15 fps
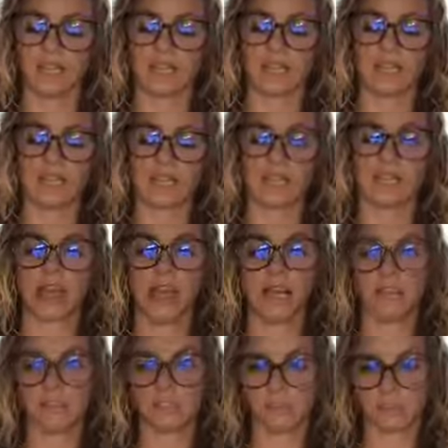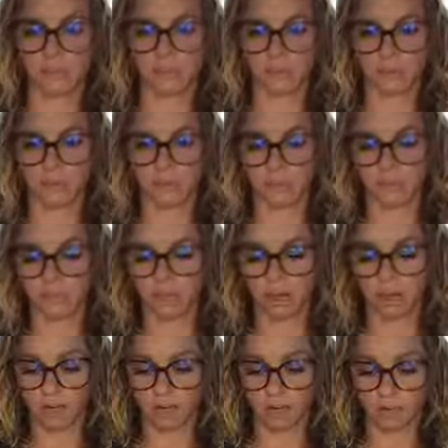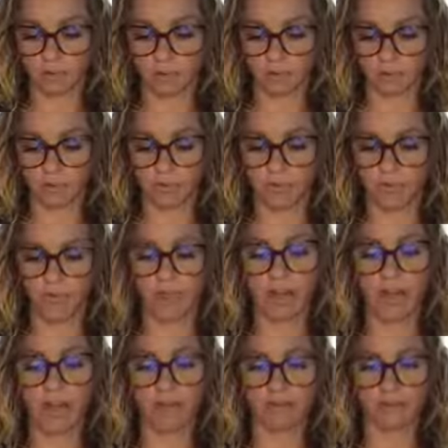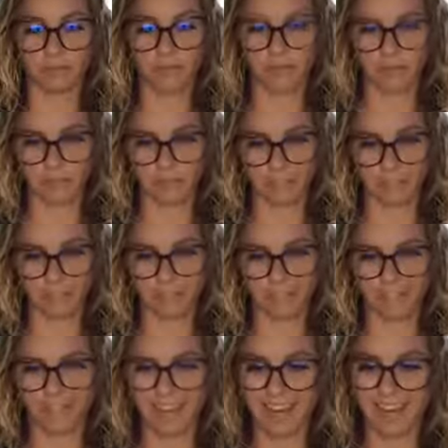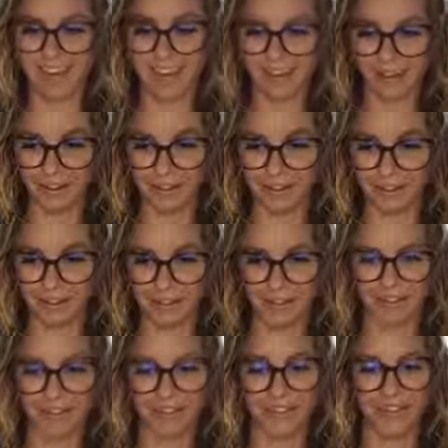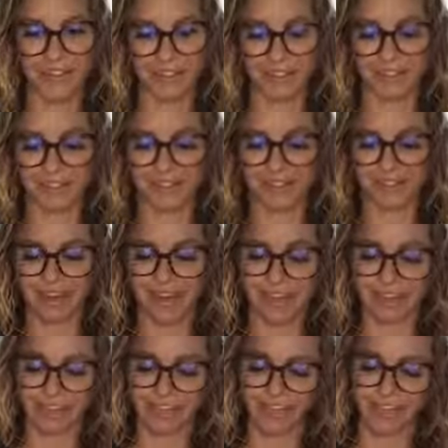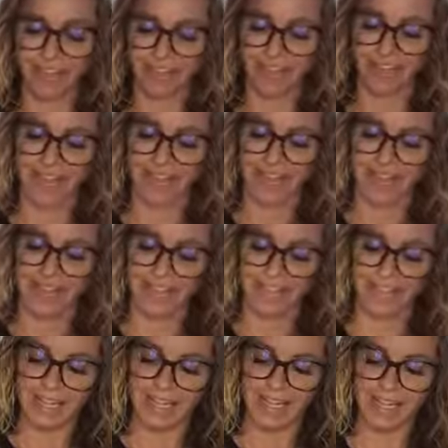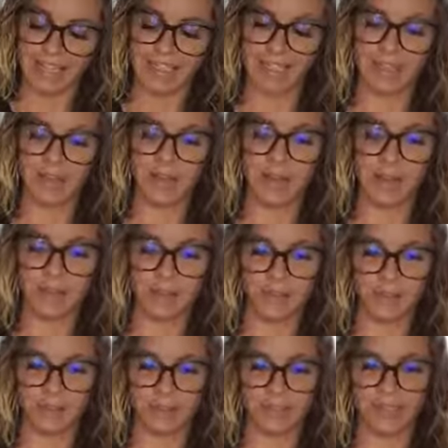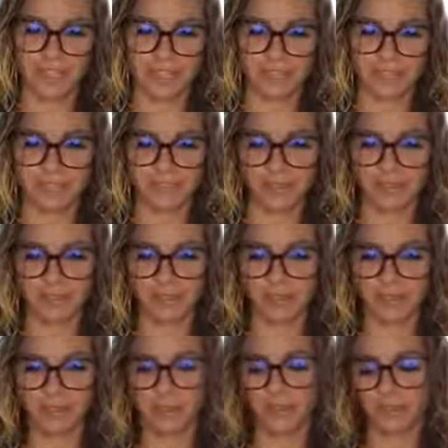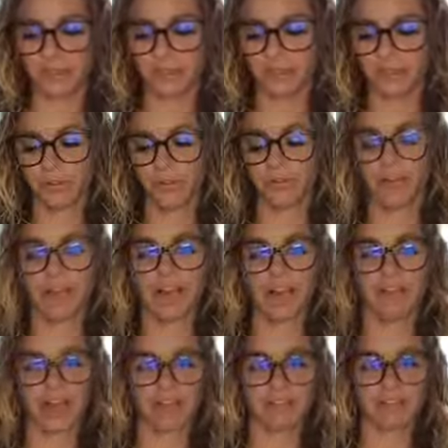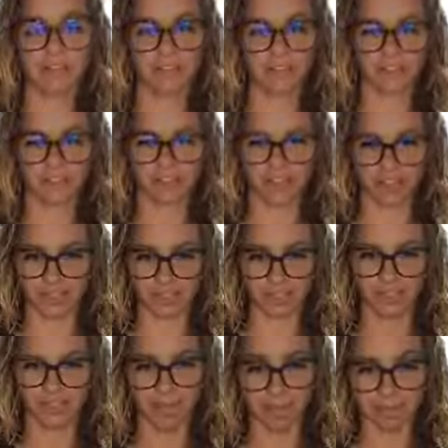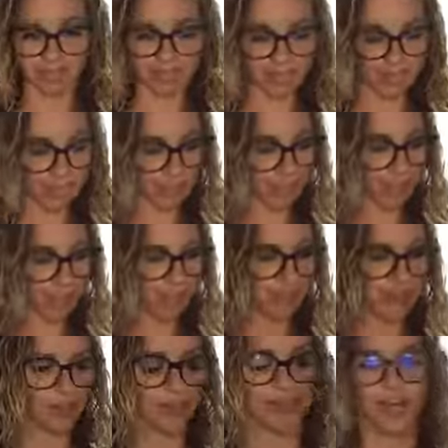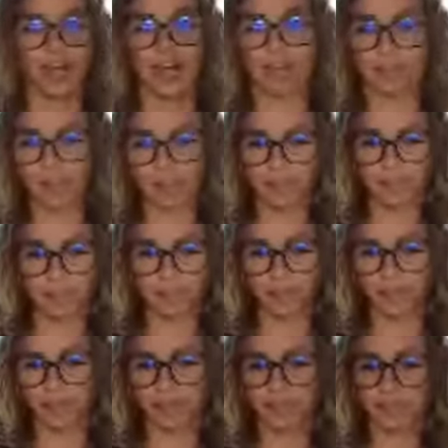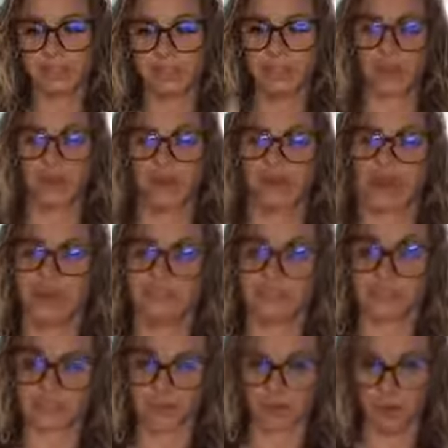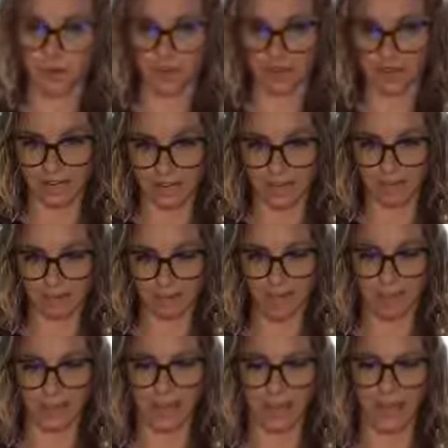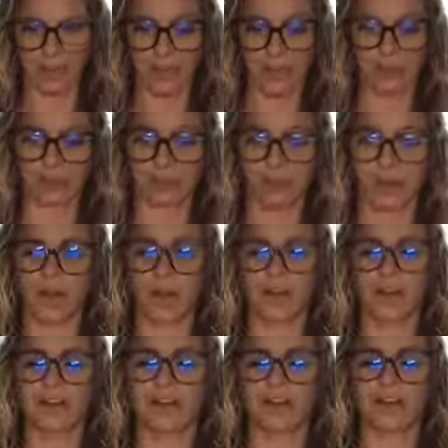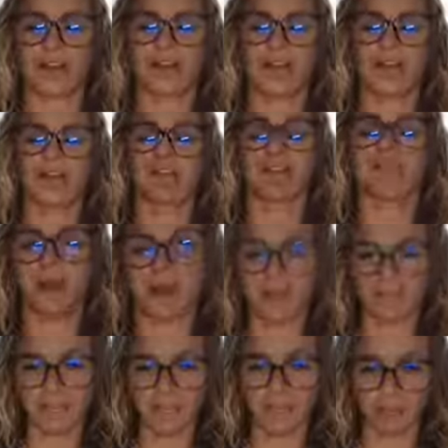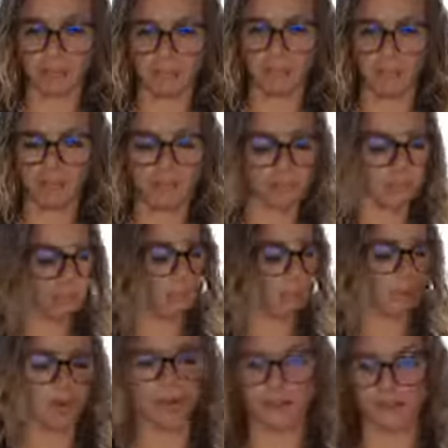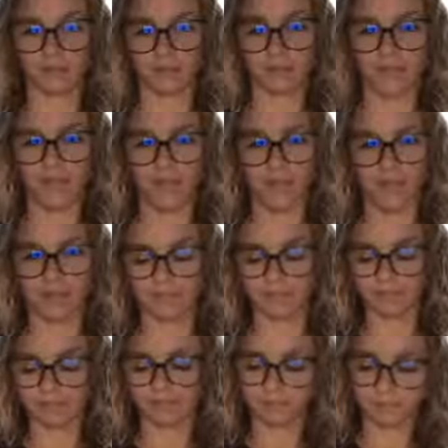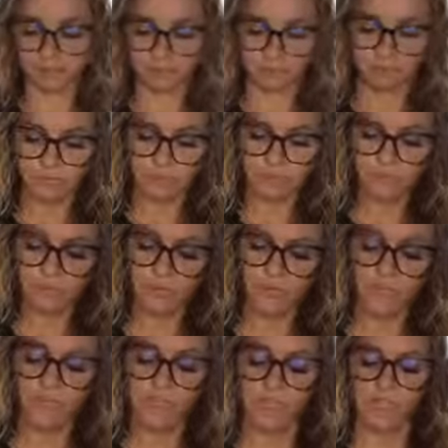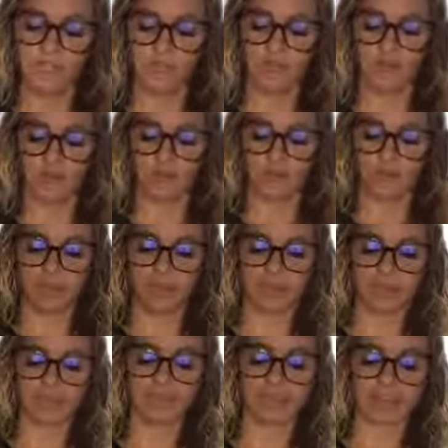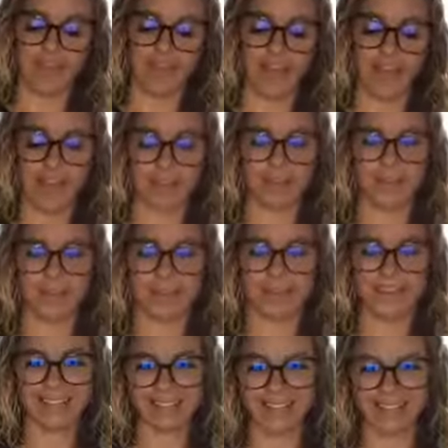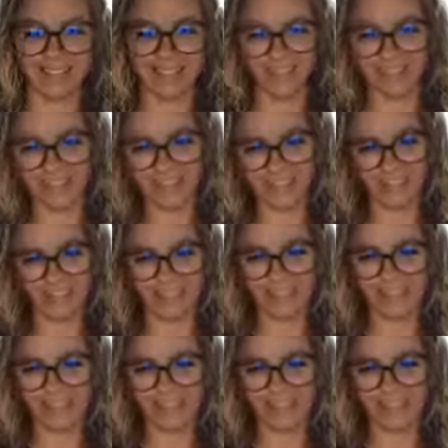and not distort our truth of reality, not our truth, the truth of reality. And when you do this, when you are truthful, your life energy expands. If you're a person who believes in auras, your aura gets bigger. You embody much more of life. So we don't lie because our energy